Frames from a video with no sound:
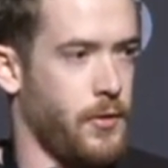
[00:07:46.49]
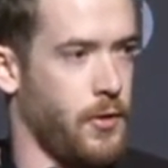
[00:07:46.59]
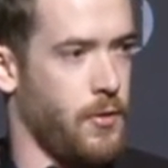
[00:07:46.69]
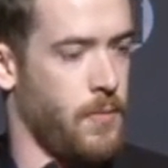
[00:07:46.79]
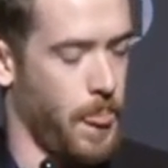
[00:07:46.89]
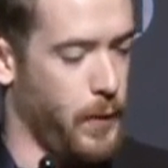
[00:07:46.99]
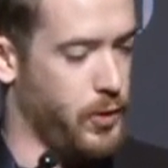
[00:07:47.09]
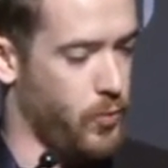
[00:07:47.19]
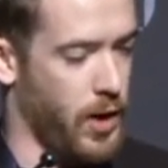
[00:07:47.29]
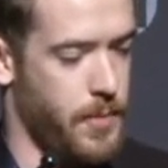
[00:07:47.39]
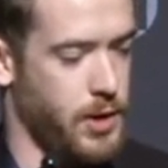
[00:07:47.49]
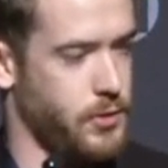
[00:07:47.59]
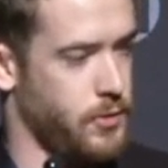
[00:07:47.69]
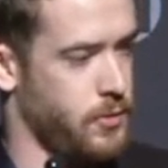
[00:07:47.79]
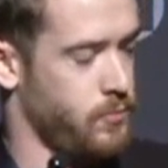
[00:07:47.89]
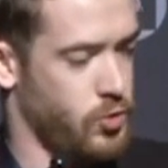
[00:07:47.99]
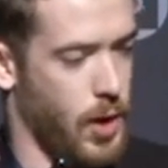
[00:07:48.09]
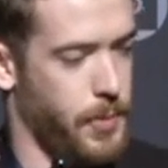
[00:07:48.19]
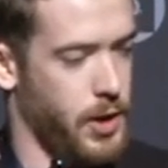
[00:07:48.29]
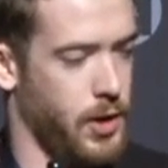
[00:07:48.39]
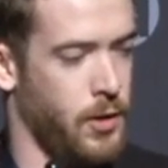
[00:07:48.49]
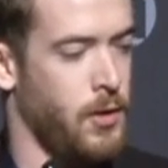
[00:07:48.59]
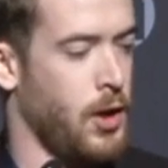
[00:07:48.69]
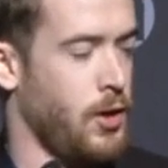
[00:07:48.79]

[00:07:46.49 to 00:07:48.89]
So you can write a module, drop it in,